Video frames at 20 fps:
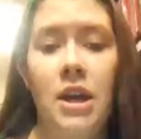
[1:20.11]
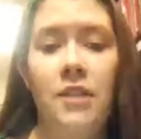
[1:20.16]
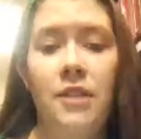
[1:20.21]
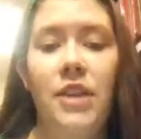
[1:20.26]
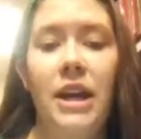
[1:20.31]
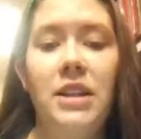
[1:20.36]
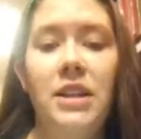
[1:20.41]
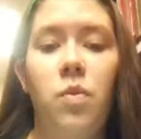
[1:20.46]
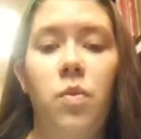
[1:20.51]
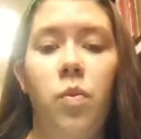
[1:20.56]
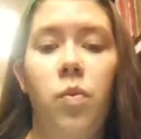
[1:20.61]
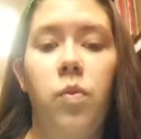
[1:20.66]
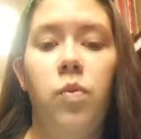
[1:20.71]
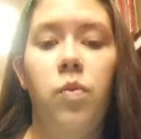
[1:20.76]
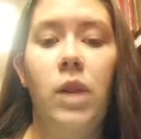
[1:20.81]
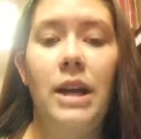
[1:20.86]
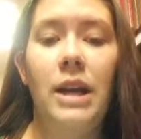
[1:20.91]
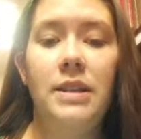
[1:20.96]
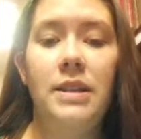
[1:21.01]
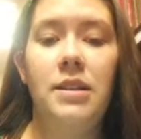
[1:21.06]
That's
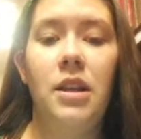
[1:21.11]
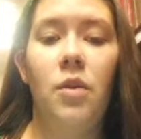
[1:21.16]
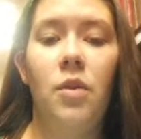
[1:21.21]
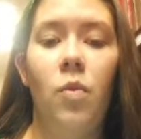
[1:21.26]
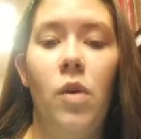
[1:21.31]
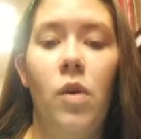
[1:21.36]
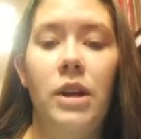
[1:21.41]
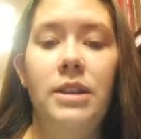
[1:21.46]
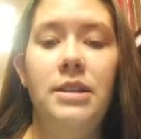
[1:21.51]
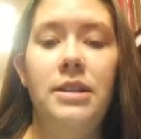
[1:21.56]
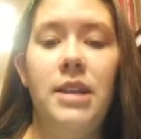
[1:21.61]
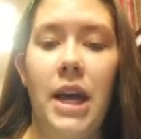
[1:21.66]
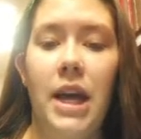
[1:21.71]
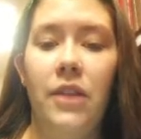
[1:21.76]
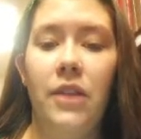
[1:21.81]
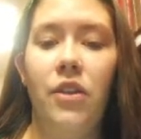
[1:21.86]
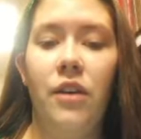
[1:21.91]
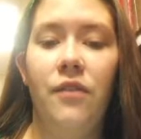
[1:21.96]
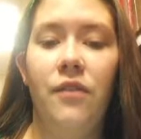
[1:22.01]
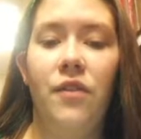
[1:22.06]
less than
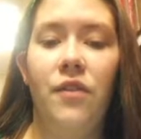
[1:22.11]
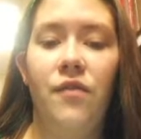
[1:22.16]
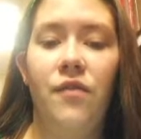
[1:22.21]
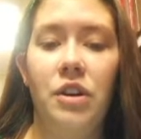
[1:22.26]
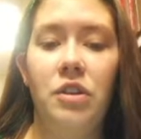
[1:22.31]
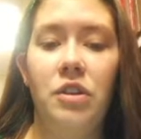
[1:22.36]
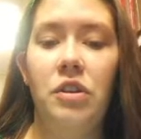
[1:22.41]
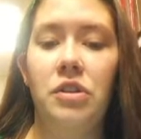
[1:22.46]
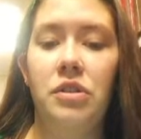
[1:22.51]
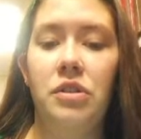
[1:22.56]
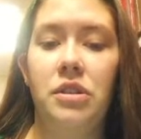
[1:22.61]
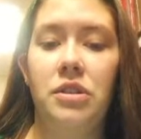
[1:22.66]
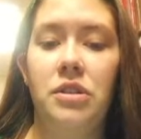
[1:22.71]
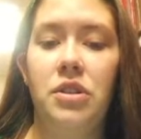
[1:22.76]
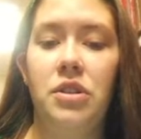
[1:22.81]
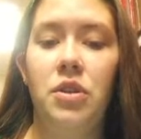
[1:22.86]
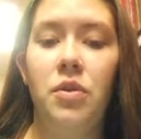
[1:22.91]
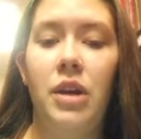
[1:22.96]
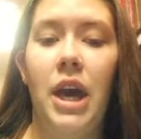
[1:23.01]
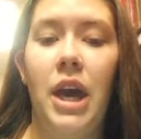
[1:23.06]
1/10 of the federal
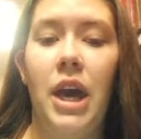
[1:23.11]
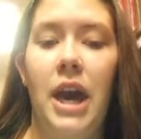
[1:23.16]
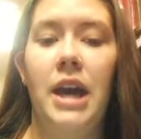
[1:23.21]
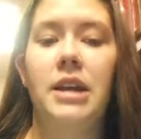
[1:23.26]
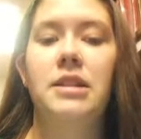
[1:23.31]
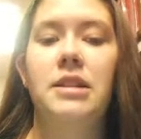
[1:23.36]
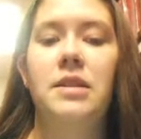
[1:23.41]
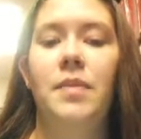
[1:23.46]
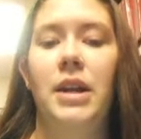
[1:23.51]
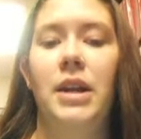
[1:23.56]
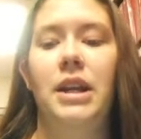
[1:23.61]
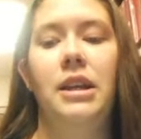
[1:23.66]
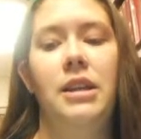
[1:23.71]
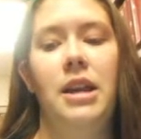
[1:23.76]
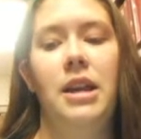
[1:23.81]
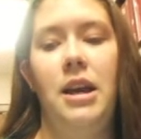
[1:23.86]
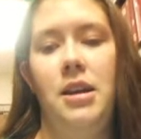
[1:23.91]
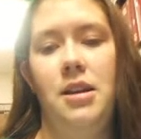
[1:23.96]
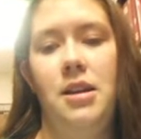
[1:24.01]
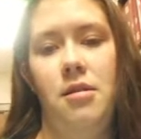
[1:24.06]
2K spending
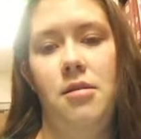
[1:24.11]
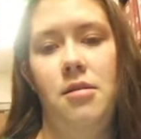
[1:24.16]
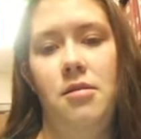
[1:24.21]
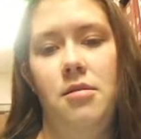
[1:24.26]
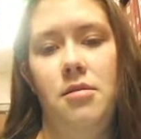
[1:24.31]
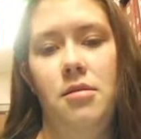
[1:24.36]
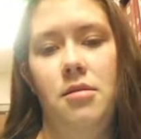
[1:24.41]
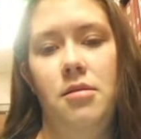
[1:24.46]
that year.